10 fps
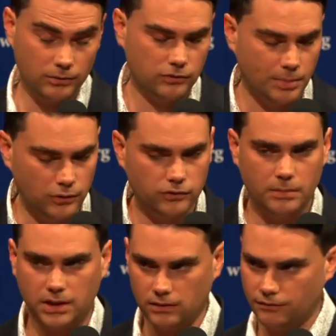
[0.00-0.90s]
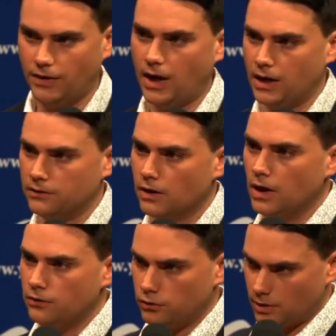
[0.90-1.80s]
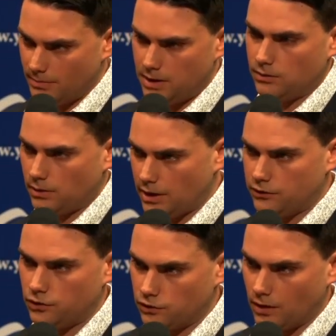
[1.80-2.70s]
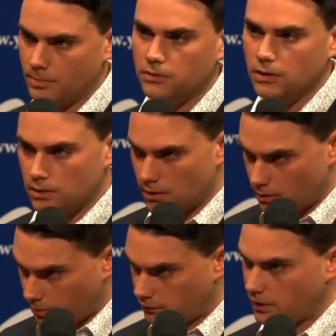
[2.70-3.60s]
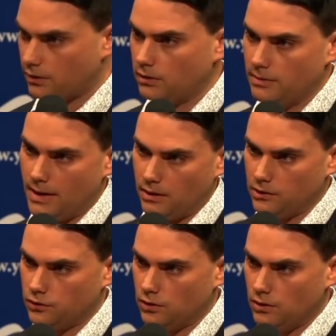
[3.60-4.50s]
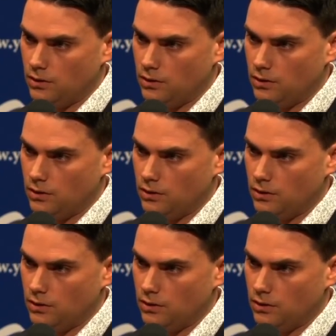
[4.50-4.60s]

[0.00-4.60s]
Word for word: was supposed to be confined to committed relationships, particularly marriage.